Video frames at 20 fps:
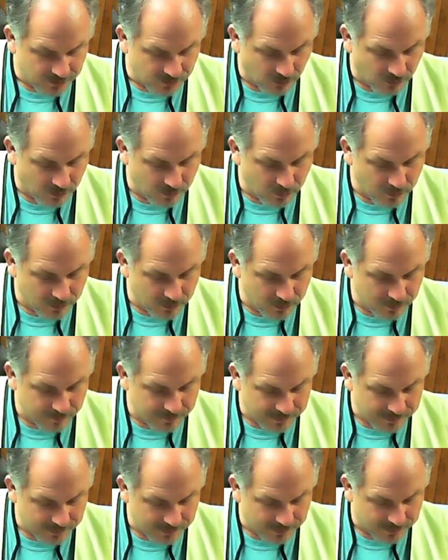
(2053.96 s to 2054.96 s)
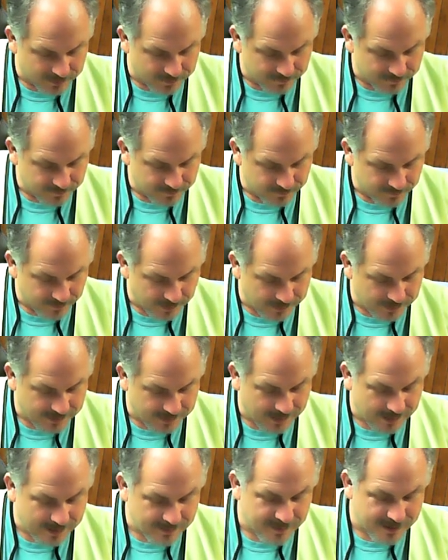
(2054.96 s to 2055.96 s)
your will be done. And
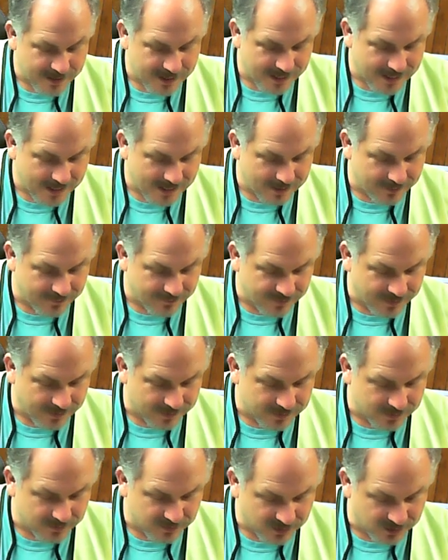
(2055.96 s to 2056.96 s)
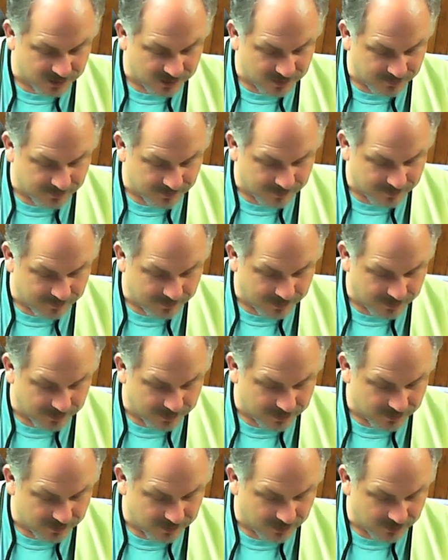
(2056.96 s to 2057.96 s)
he came again and found them sleeping
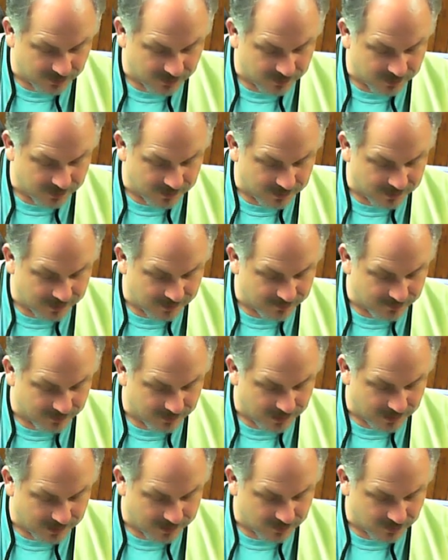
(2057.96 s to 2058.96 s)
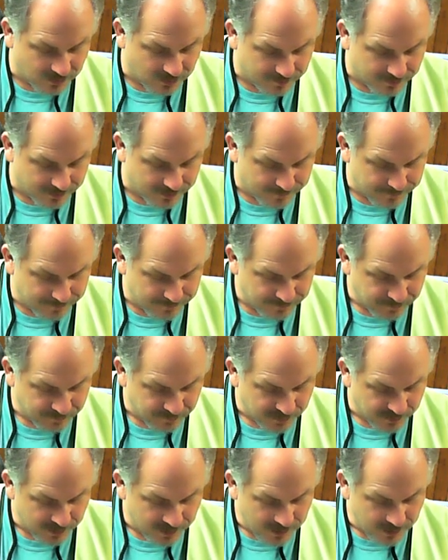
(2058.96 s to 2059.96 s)
because they could not keep their eyes
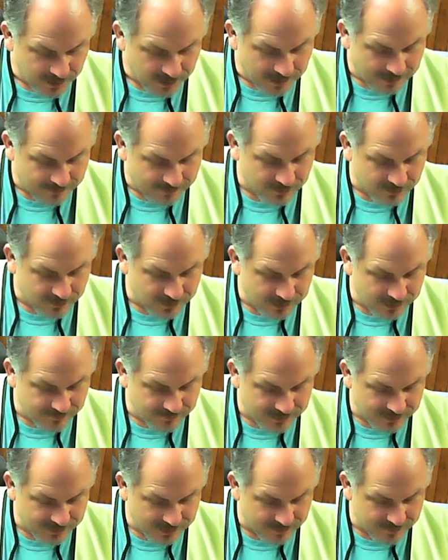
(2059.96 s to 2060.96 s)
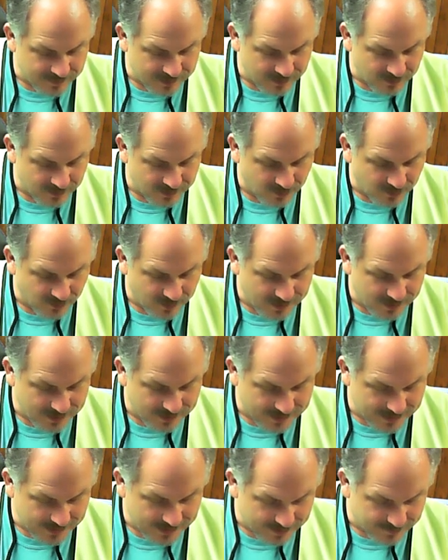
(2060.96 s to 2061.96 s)
open. After leaving them, he went away
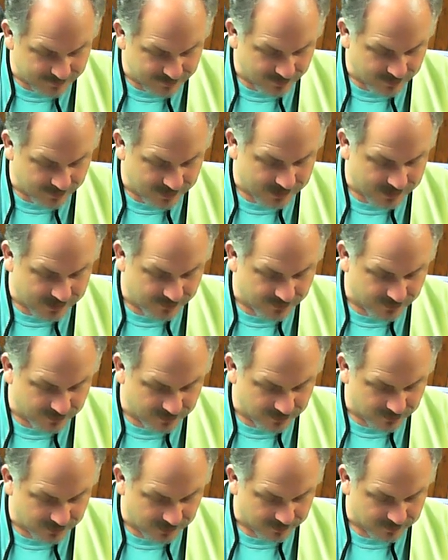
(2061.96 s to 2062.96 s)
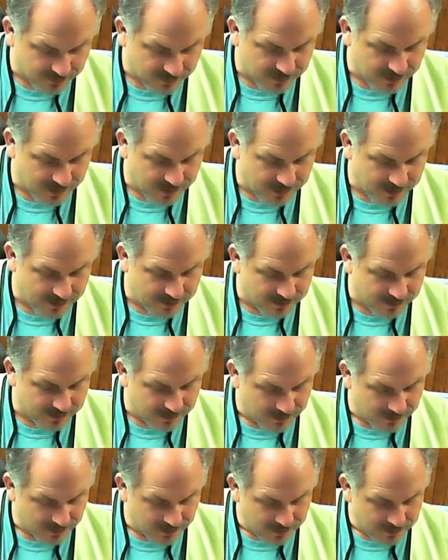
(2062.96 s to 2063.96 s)
again, praying a third time, saying
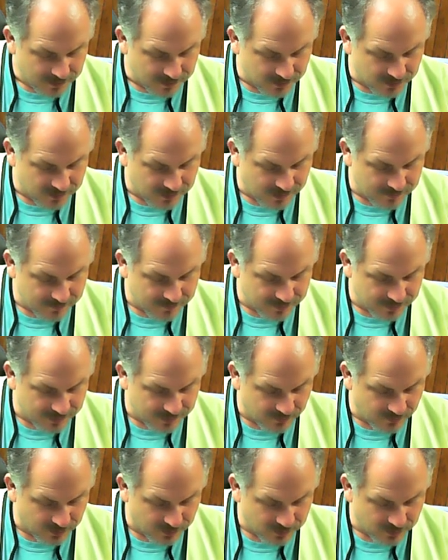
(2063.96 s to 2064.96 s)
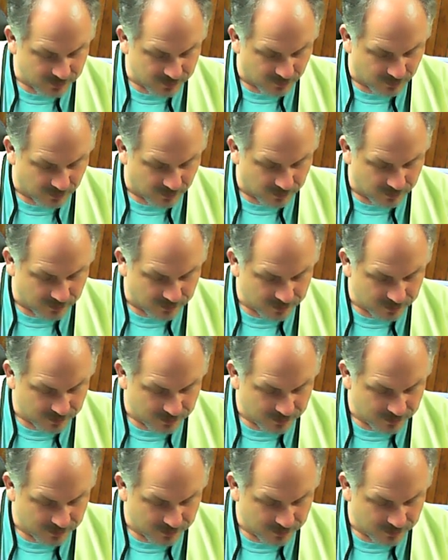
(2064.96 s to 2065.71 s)
the same thing once more.